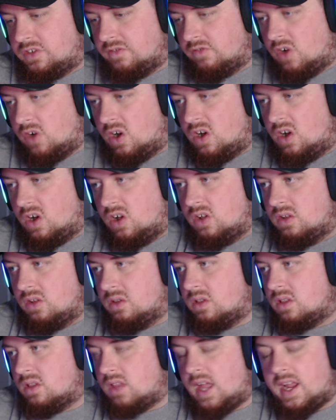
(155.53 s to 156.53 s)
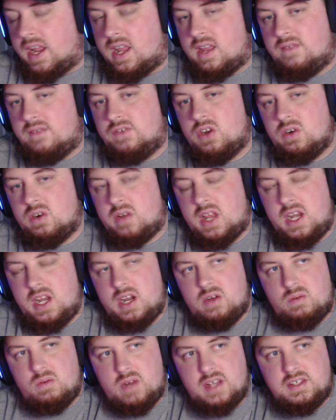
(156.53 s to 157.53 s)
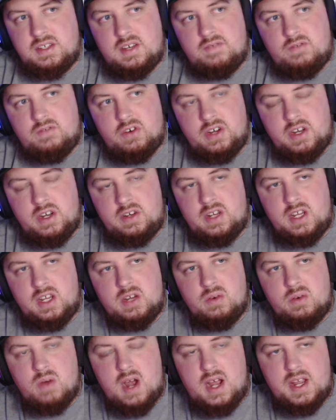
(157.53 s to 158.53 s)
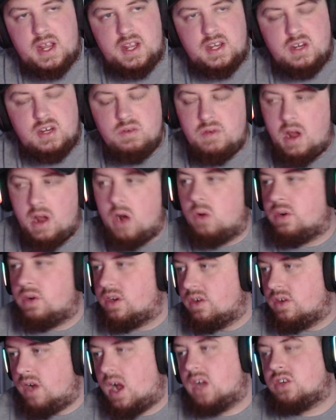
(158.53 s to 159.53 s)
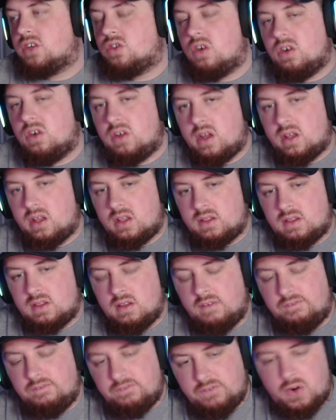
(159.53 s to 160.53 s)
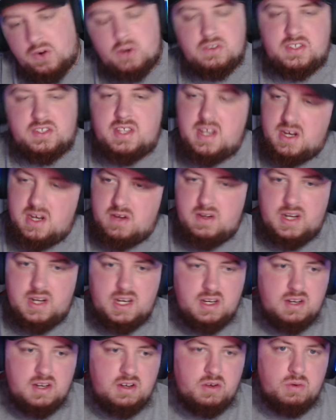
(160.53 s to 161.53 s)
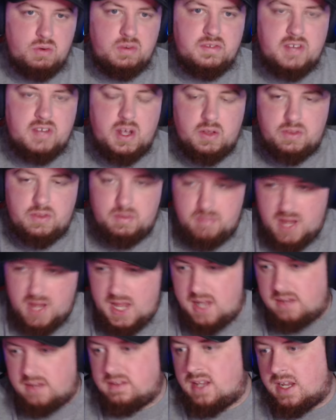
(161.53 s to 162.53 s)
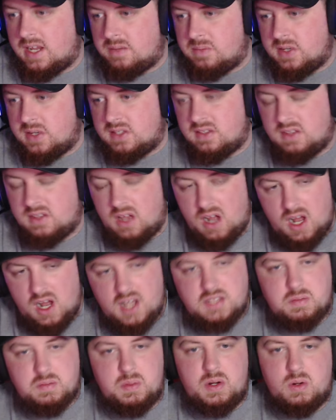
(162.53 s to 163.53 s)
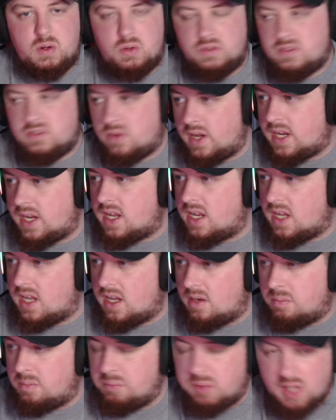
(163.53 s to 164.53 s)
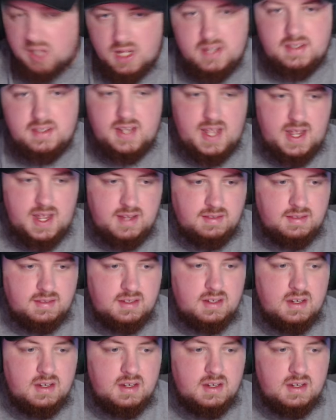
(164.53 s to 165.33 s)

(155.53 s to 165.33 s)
all, like if you're getting arrested for your DUI and you know you're not drunk, the first thing you need to do is tell them, "Hey, take me to the hospital so I can get a blood test."